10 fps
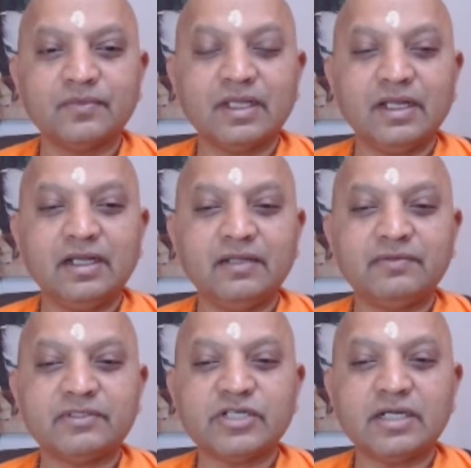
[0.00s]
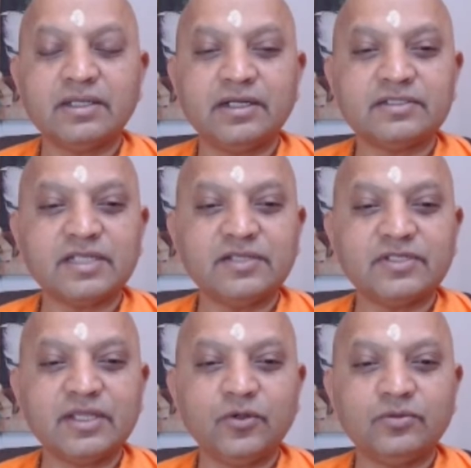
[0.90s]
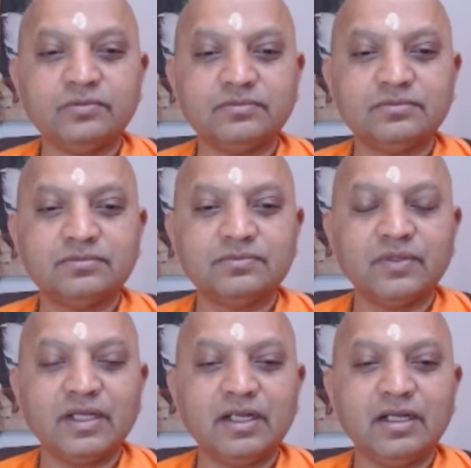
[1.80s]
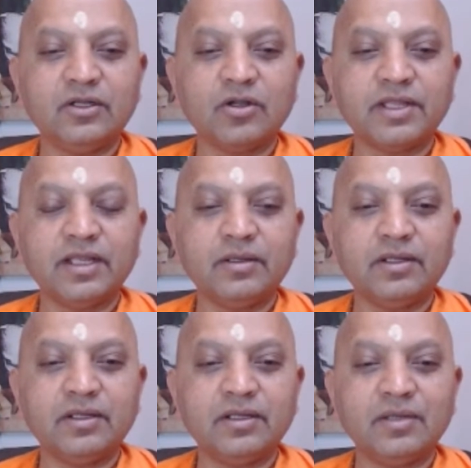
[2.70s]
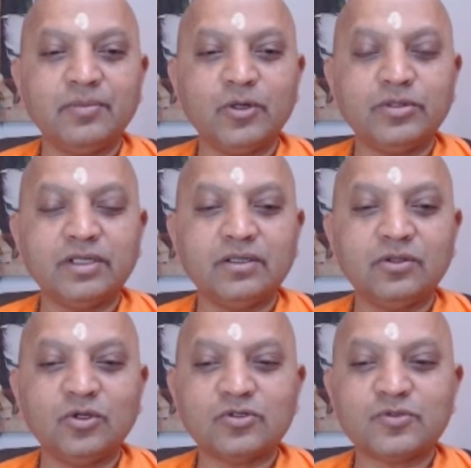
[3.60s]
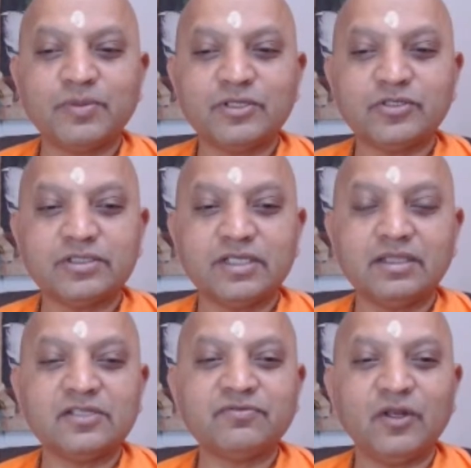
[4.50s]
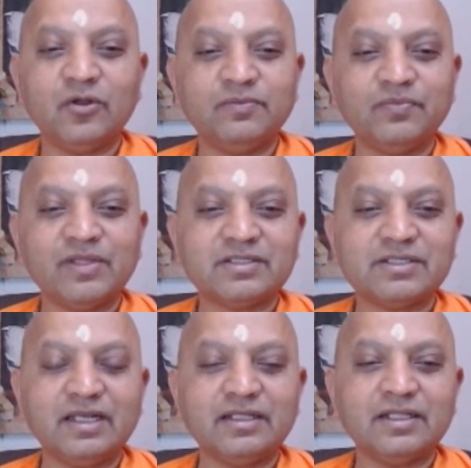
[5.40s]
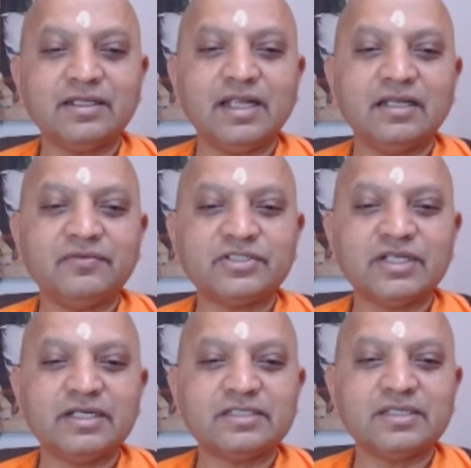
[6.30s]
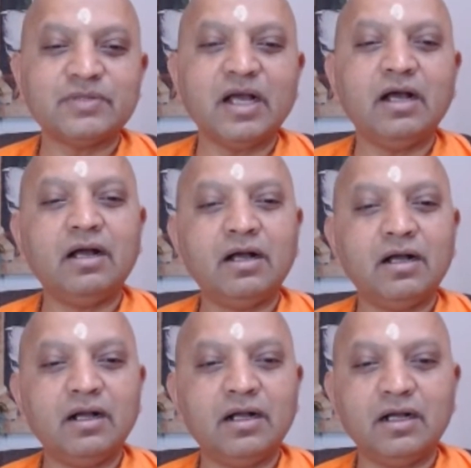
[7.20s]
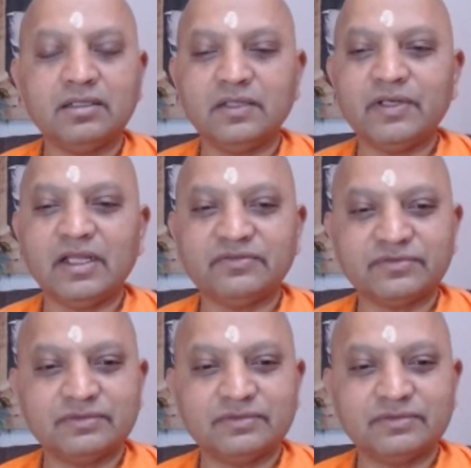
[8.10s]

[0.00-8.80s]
and they will start criticizing you and talking about those spiritual. See, this fellow is telling that he had a vision, it seems, ha ha ha ha ha. They will laugh